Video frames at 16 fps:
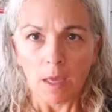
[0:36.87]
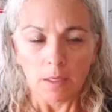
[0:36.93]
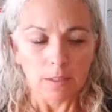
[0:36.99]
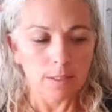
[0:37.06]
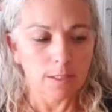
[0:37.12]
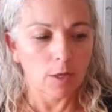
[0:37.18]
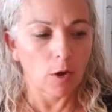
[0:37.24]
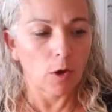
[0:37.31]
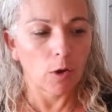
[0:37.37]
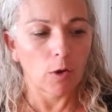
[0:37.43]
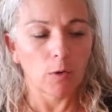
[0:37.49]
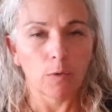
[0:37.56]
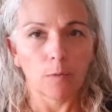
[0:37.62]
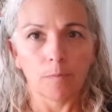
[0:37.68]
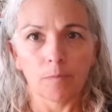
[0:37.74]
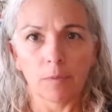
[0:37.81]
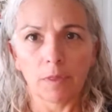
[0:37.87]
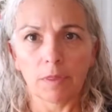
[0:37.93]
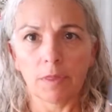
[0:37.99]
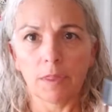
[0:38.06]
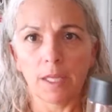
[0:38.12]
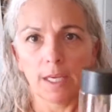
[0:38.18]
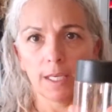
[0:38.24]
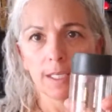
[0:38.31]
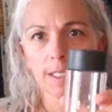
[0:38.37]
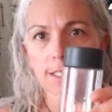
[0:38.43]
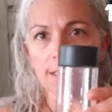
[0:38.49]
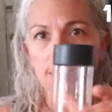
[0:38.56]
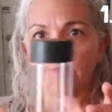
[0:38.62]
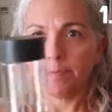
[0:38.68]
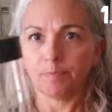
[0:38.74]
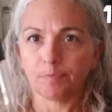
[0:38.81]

So this